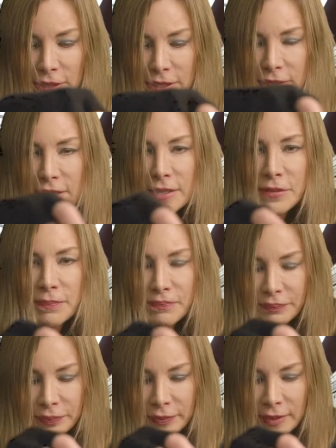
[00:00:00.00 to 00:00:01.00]
this
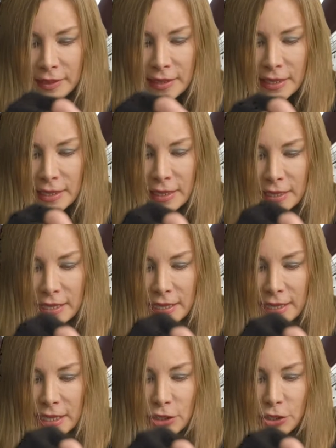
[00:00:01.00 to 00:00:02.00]

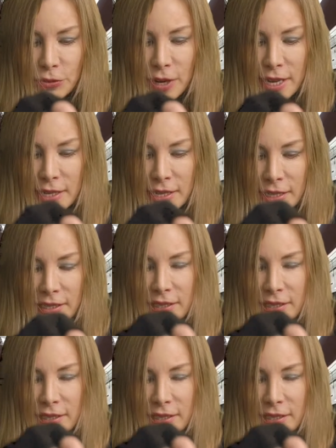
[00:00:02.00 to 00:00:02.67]
Killer Red.